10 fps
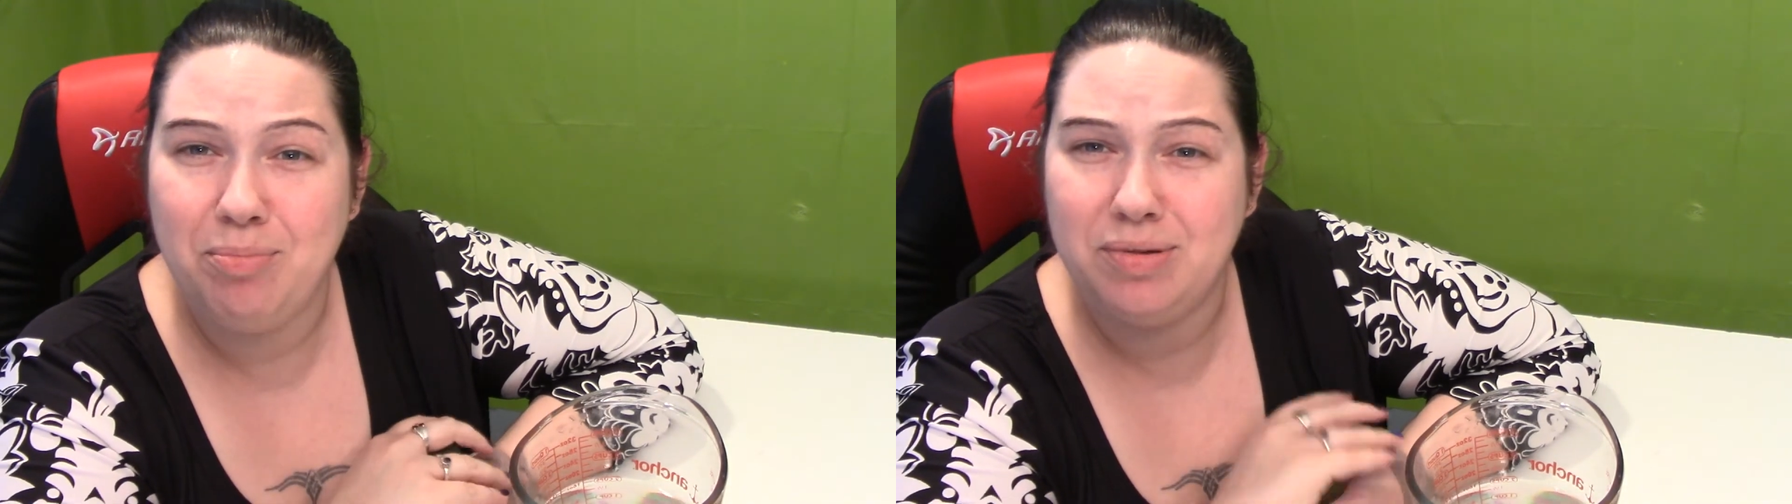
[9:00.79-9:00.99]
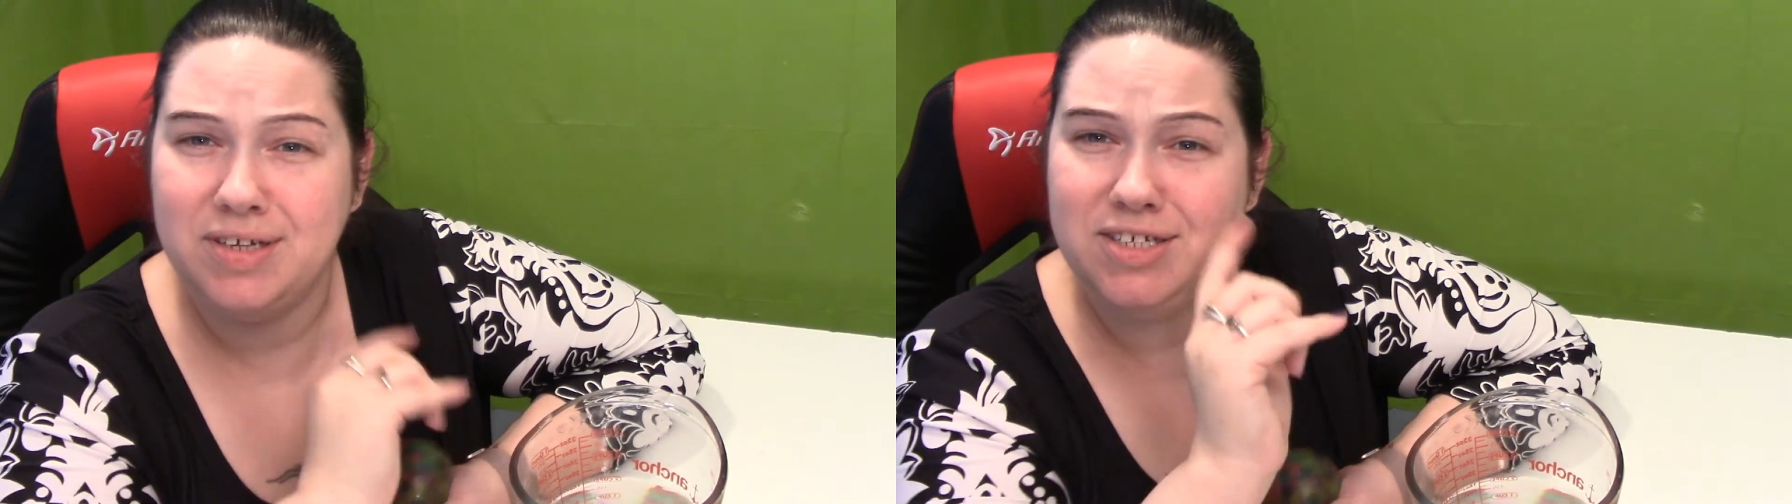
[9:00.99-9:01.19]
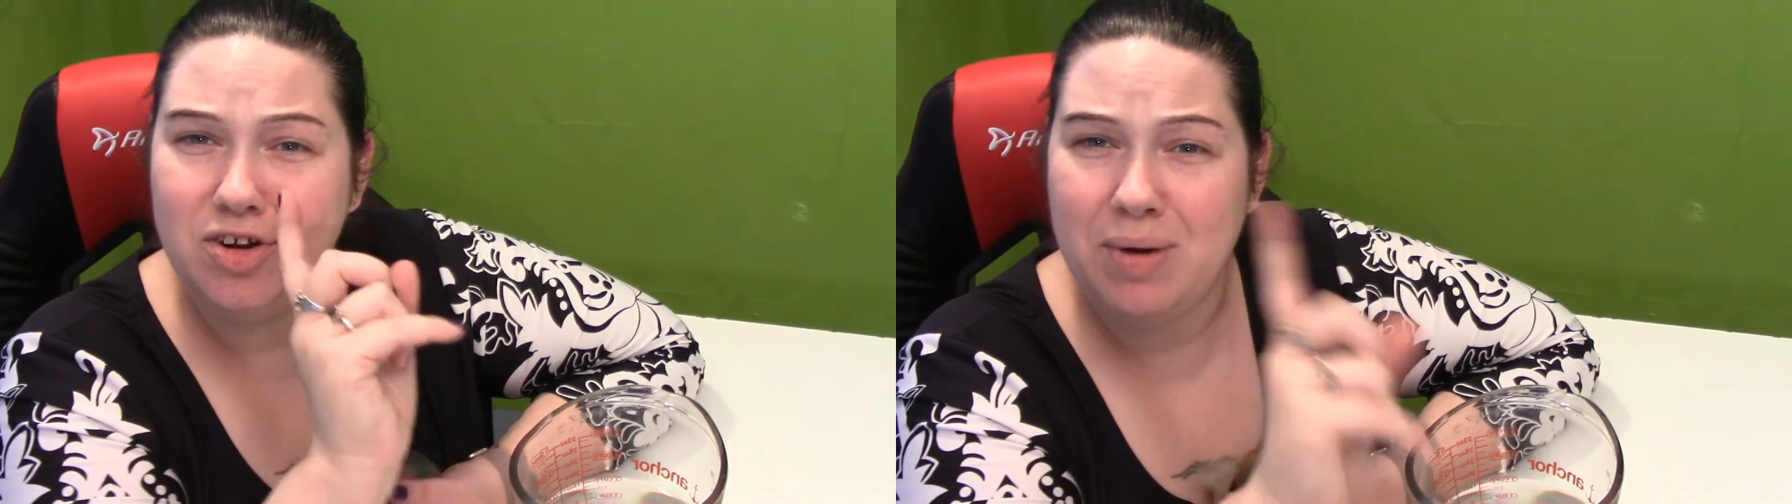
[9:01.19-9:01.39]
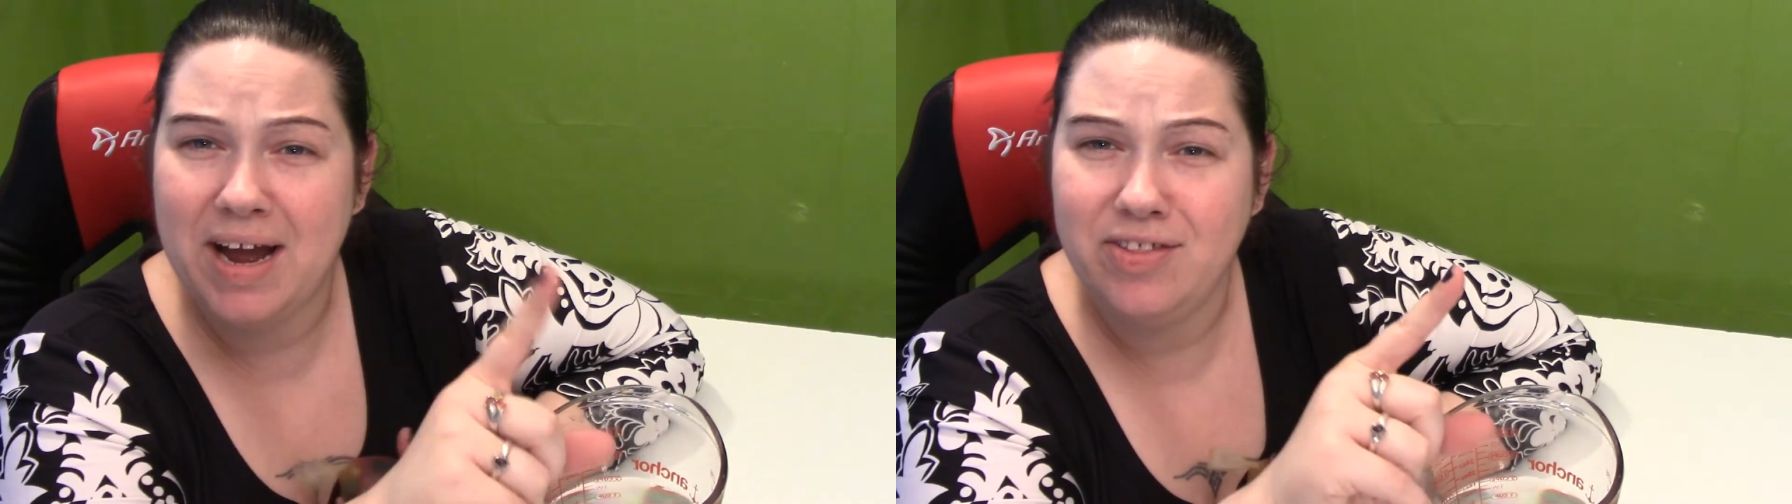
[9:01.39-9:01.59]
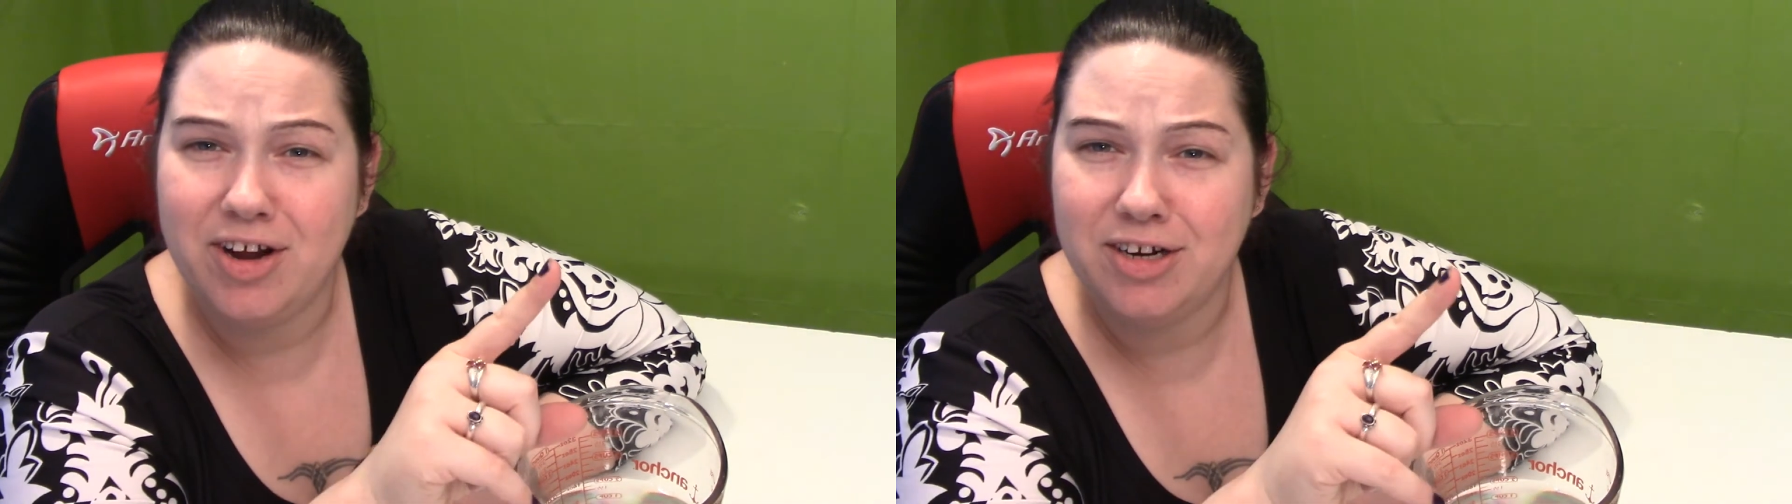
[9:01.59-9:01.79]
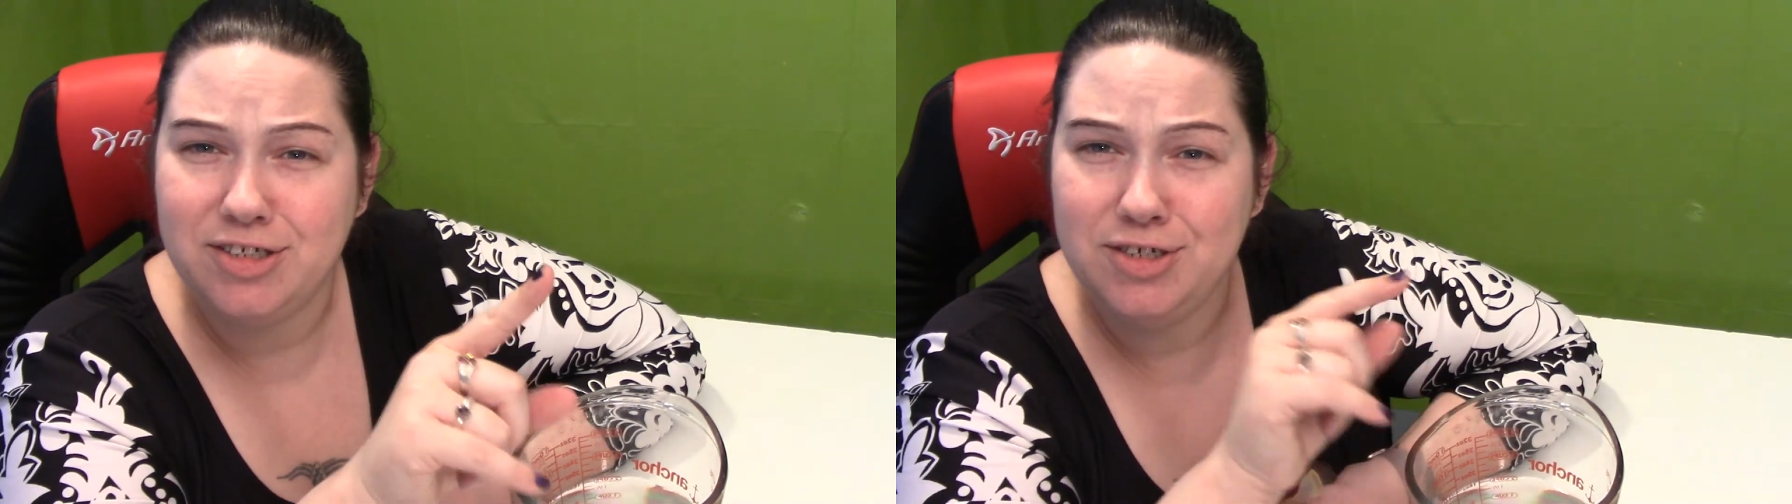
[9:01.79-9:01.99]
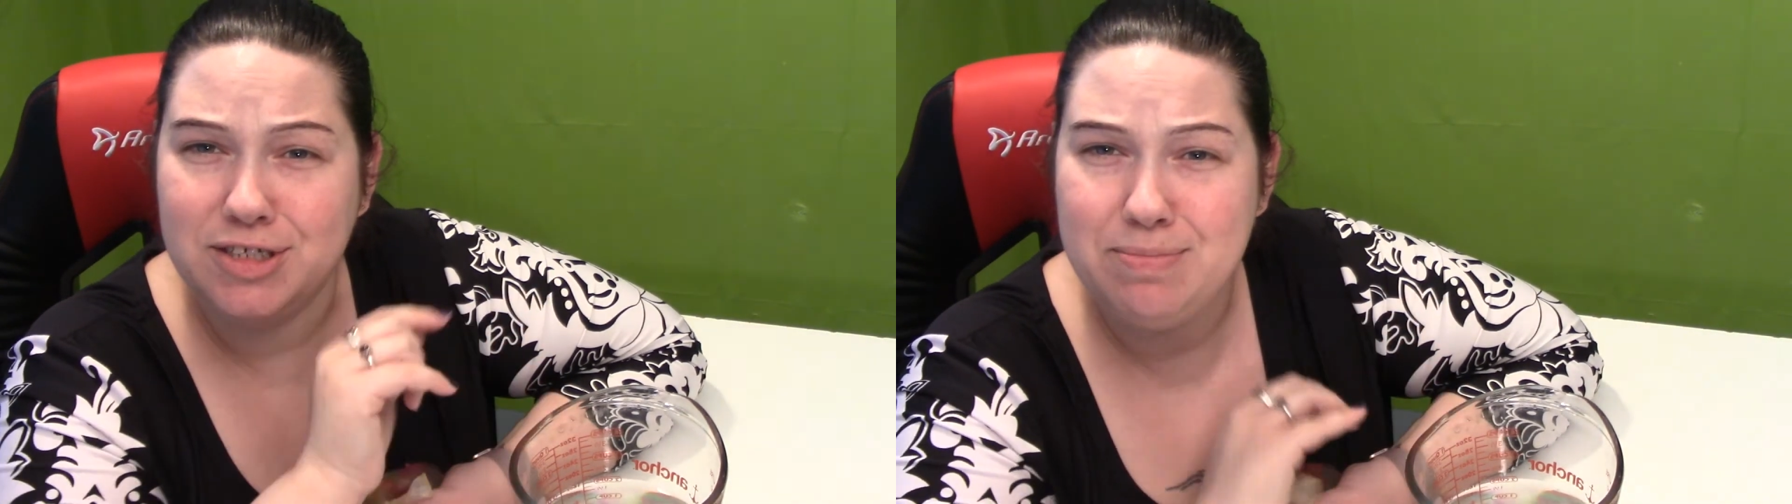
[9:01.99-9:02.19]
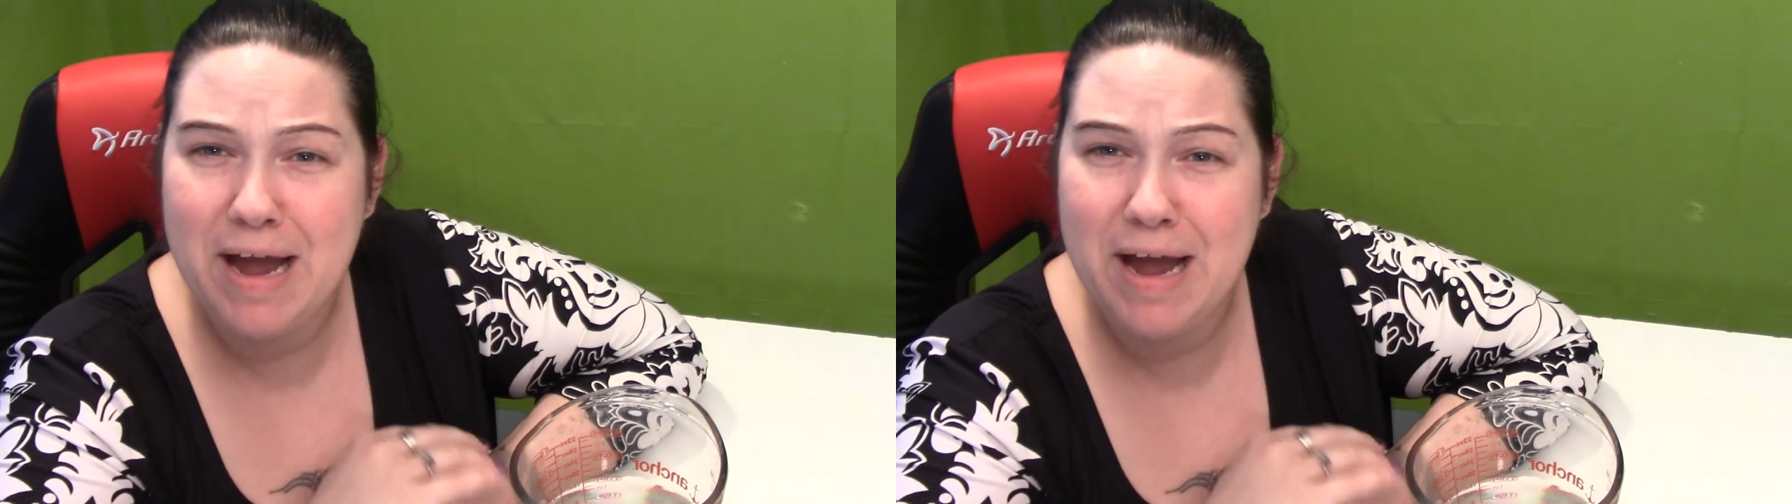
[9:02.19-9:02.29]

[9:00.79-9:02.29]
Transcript: Please don't mind the cartoons in the